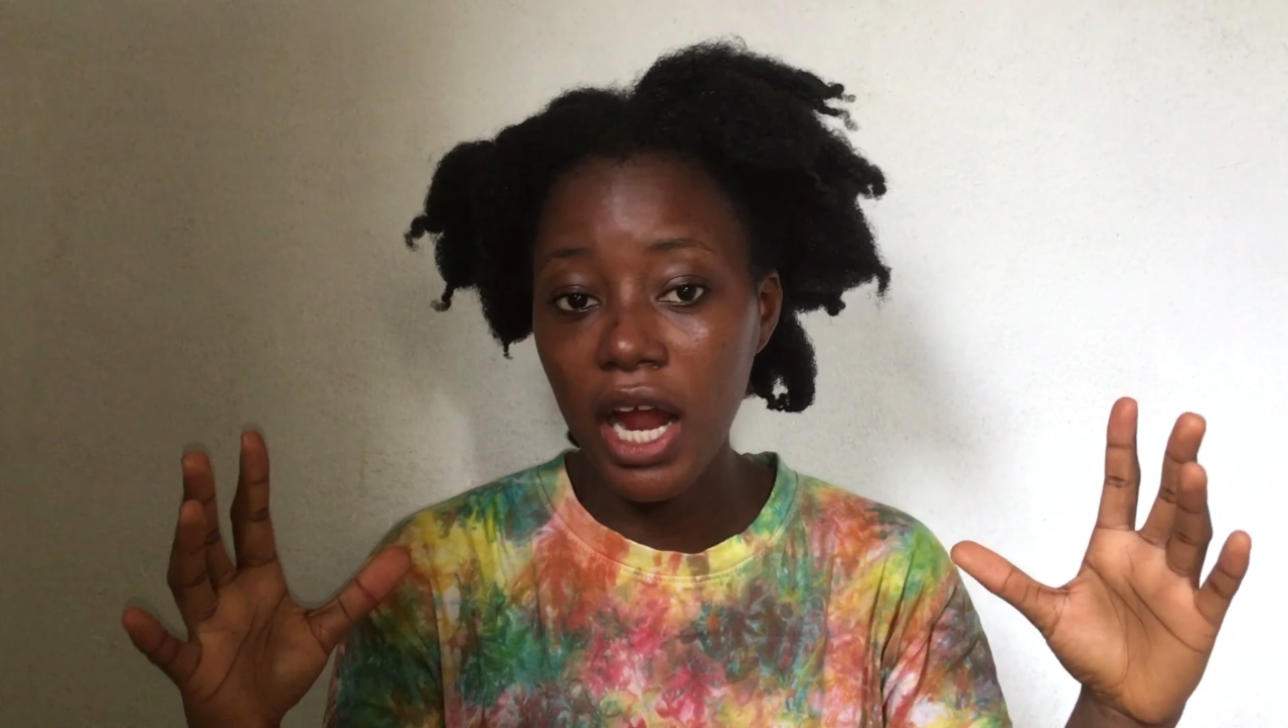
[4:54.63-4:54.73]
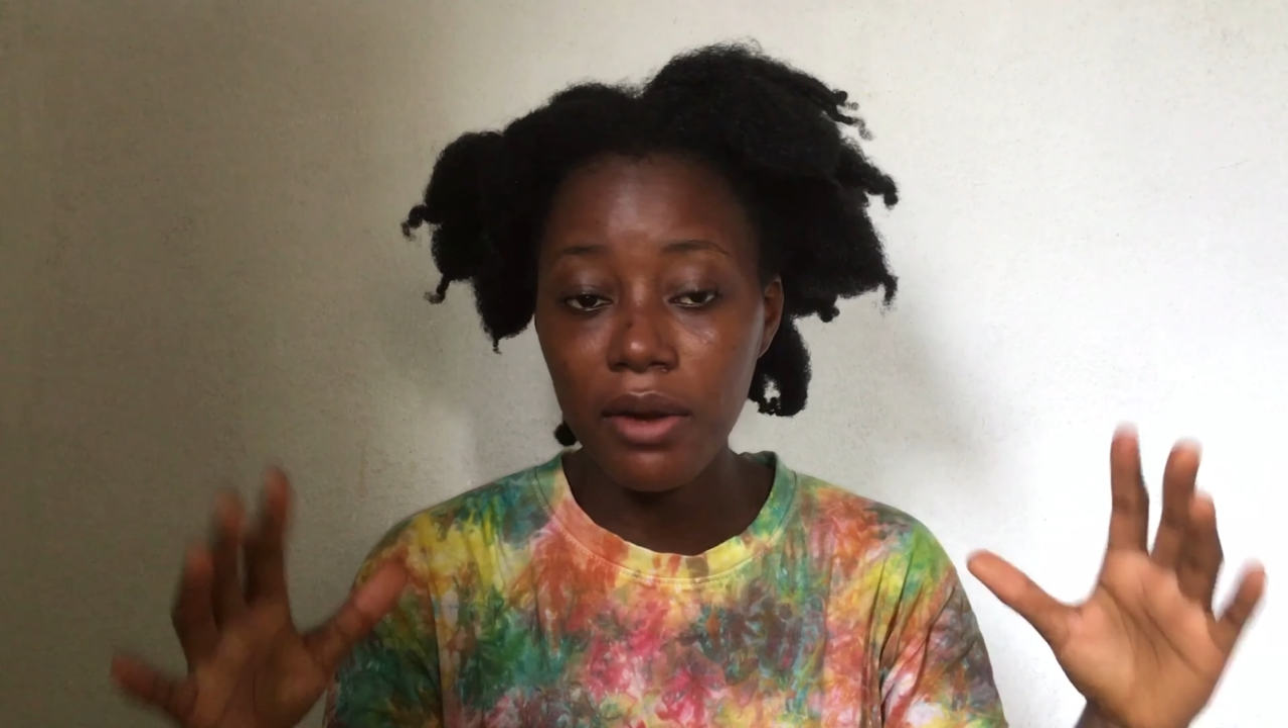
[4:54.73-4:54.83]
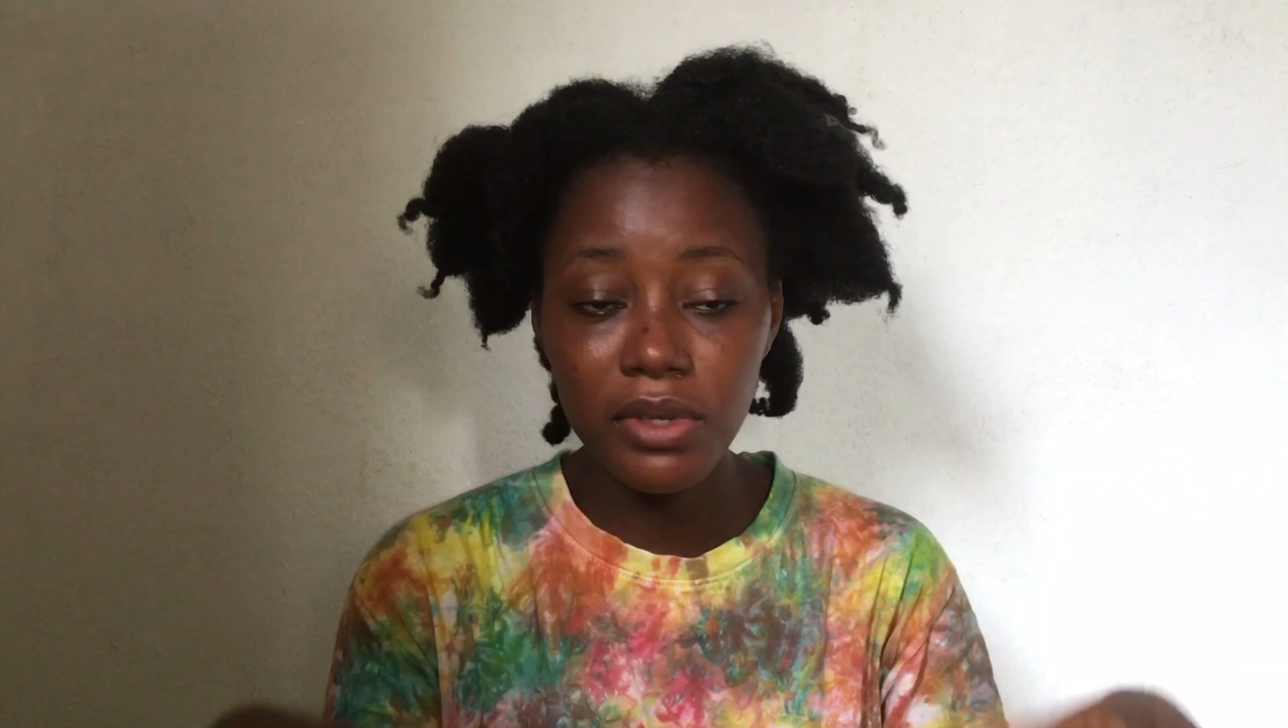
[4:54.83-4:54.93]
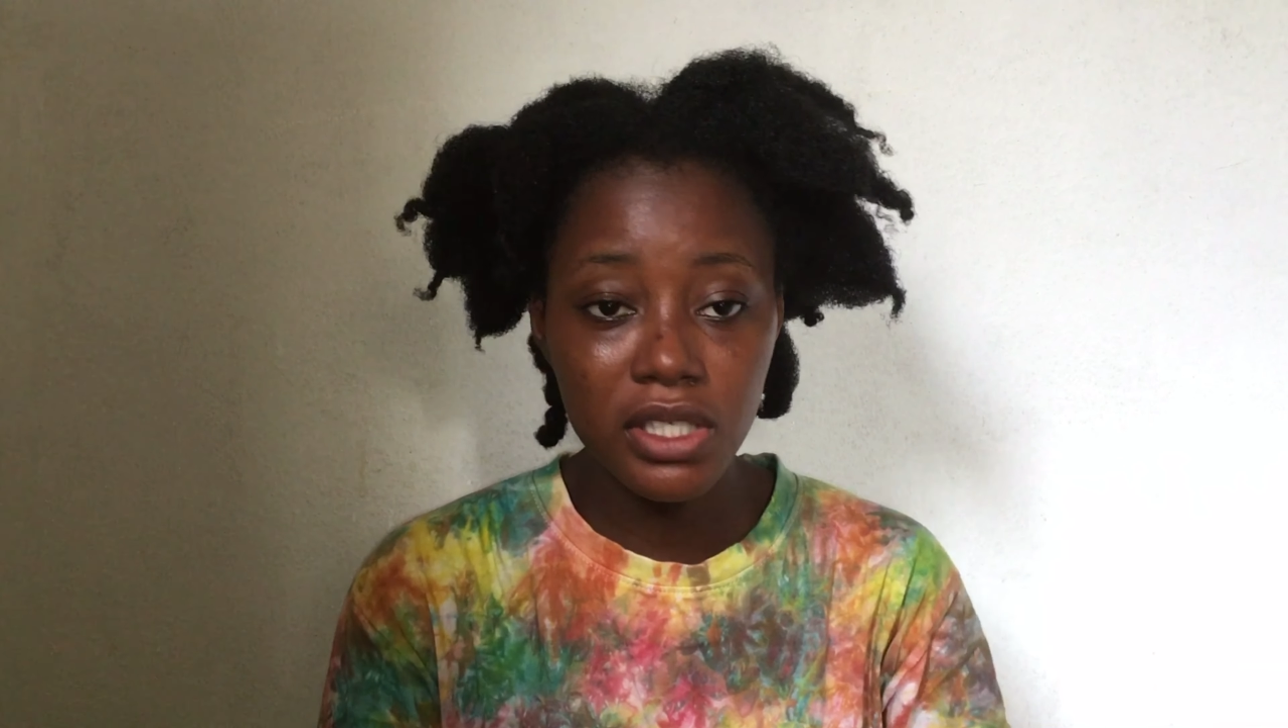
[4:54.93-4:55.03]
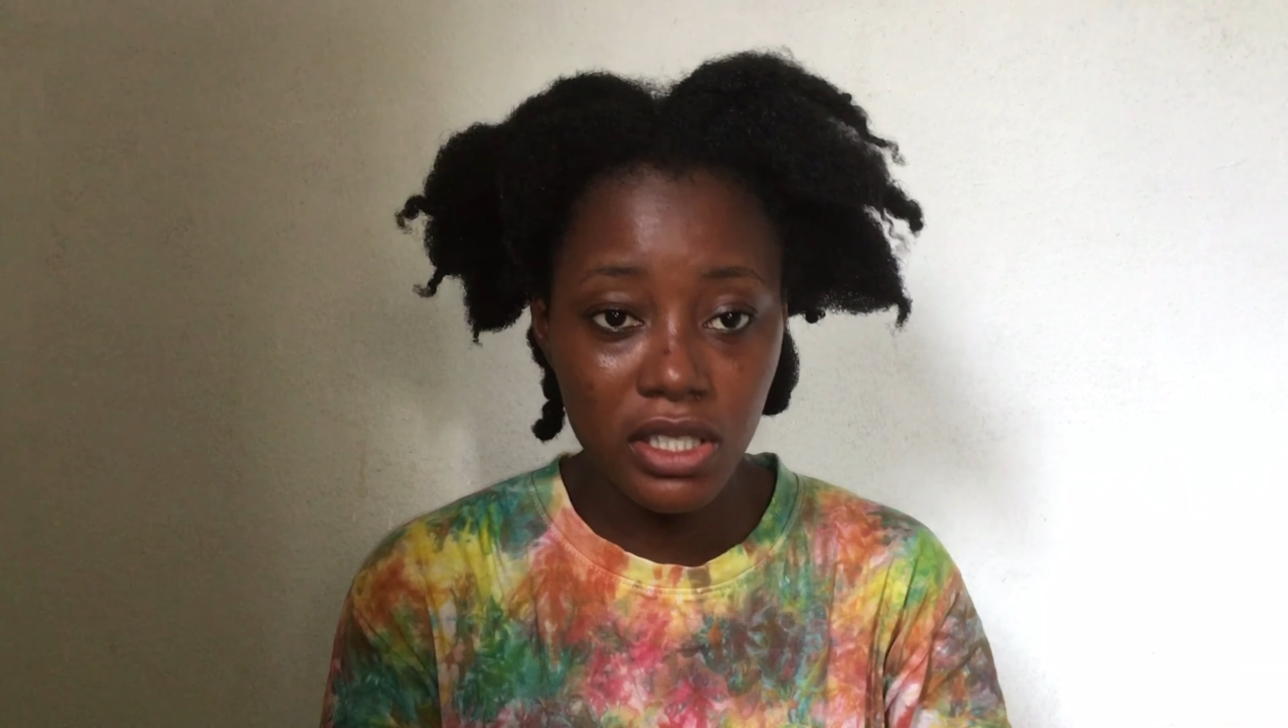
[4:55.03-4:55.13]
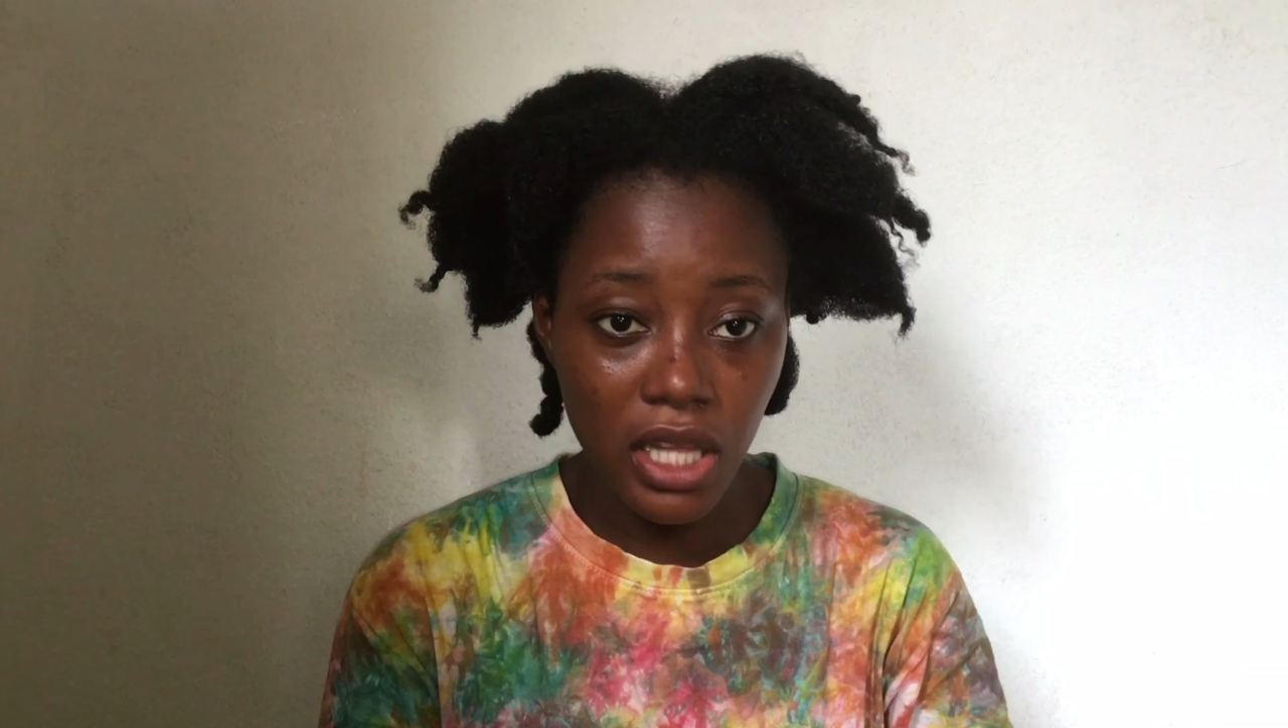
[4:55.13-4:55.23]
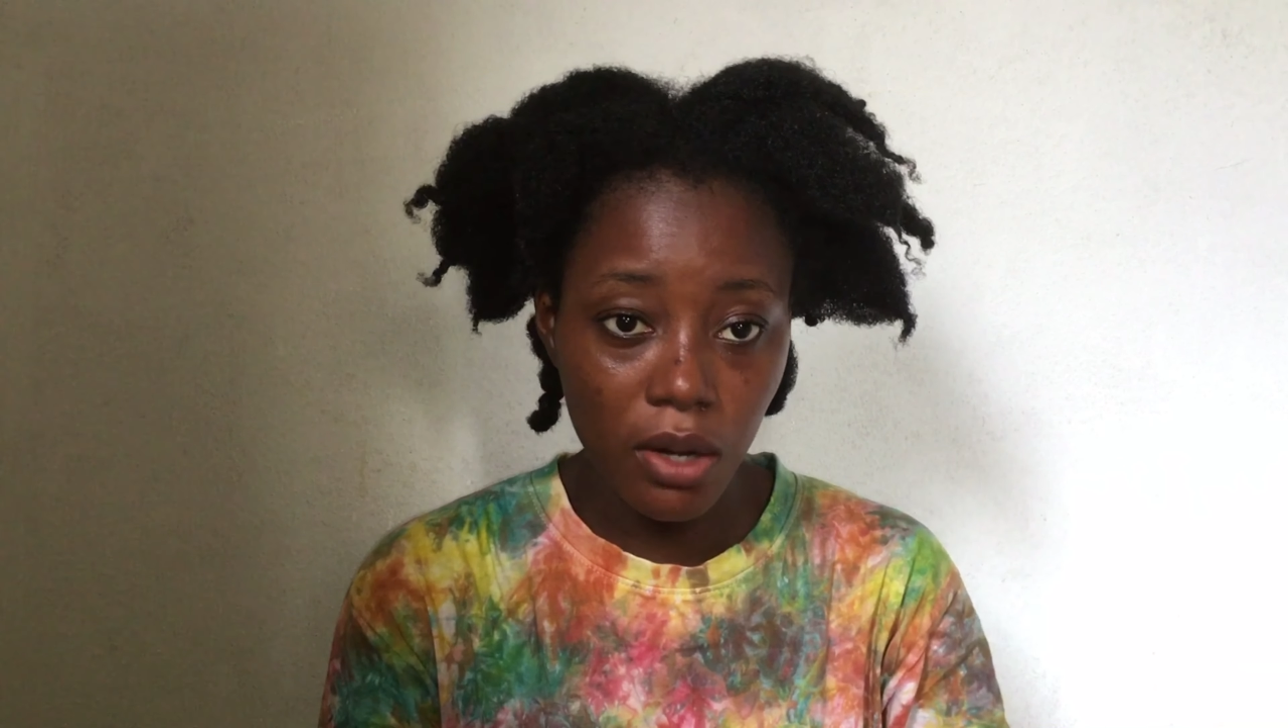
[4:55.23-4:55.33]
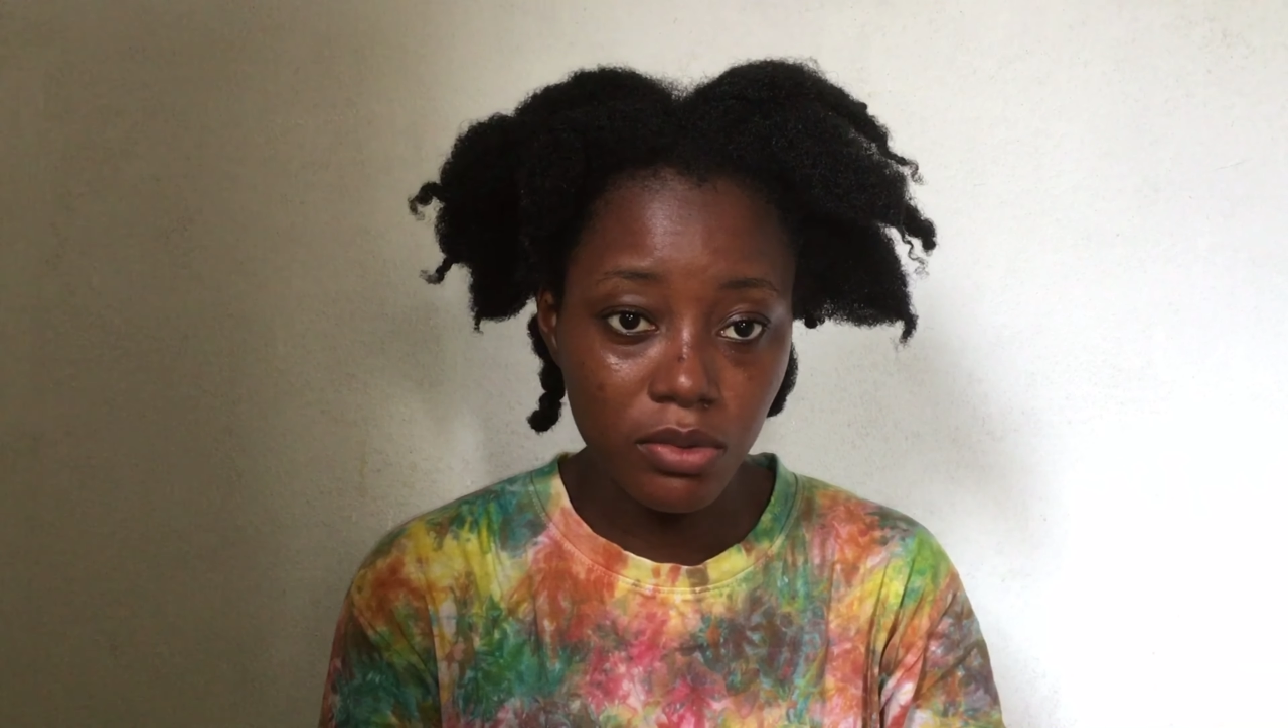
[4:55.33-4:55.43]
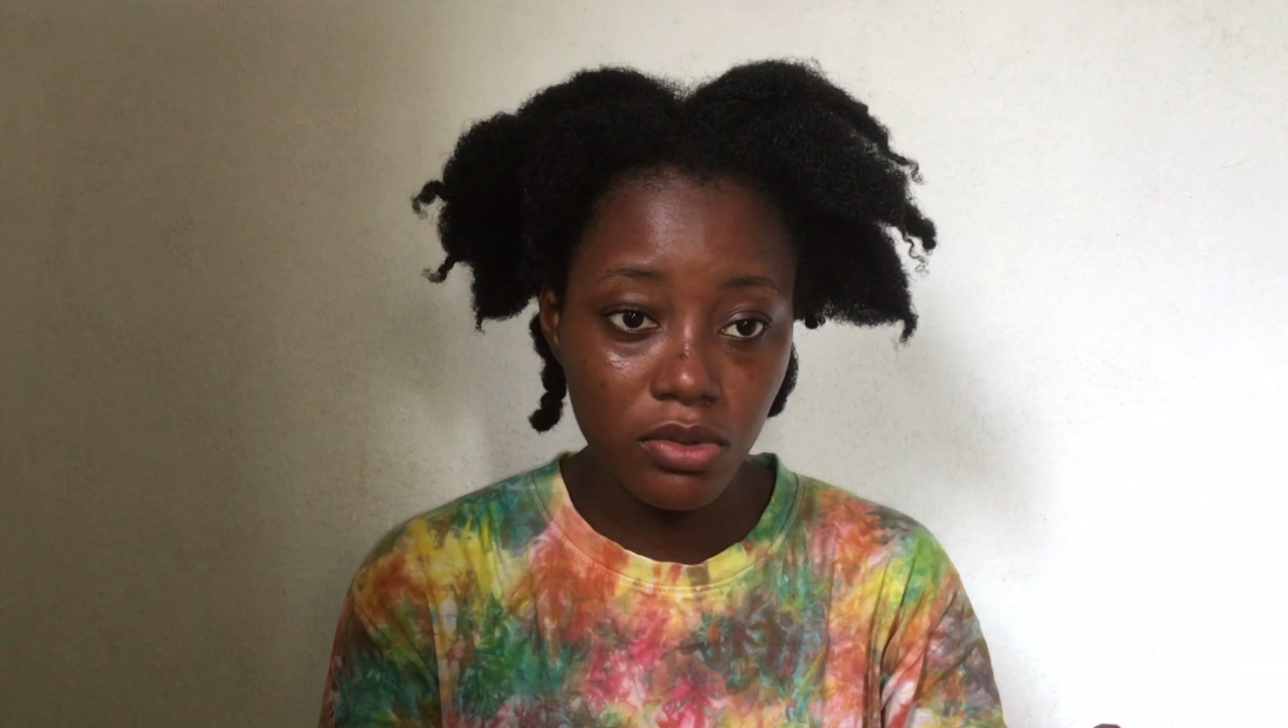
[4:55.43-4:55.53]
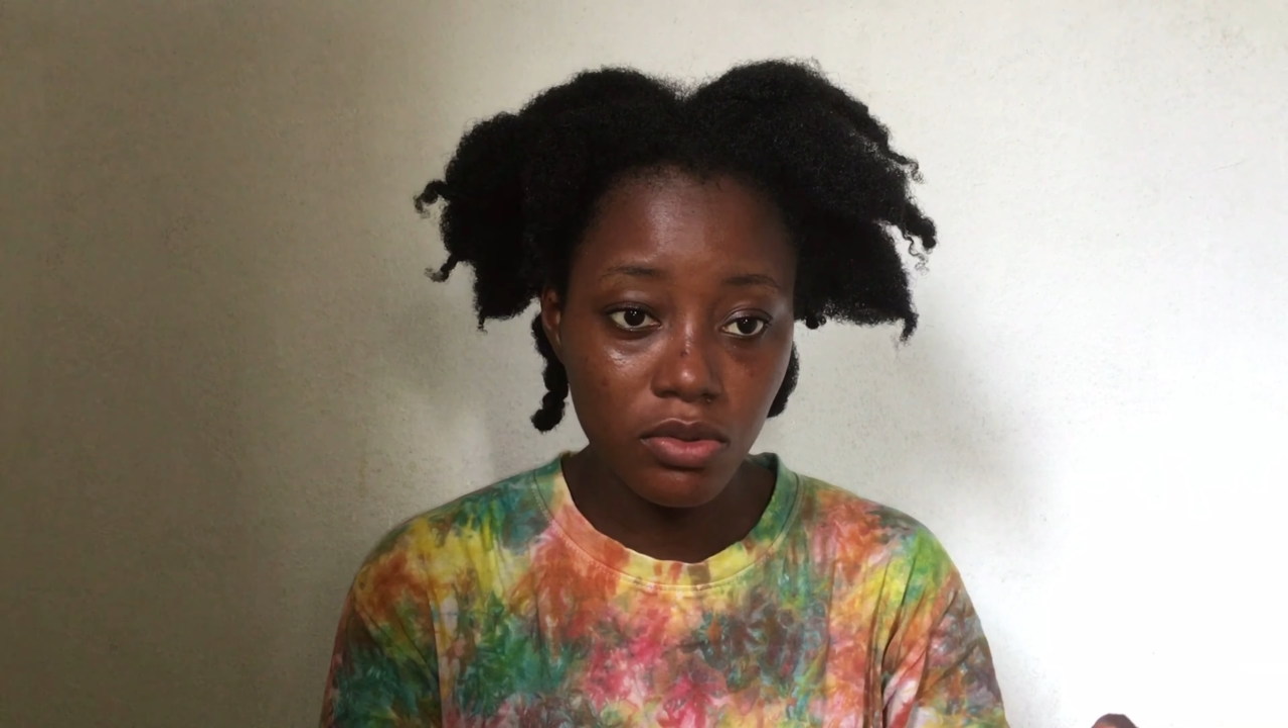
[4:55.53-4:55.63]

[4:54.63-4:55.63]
rinse it out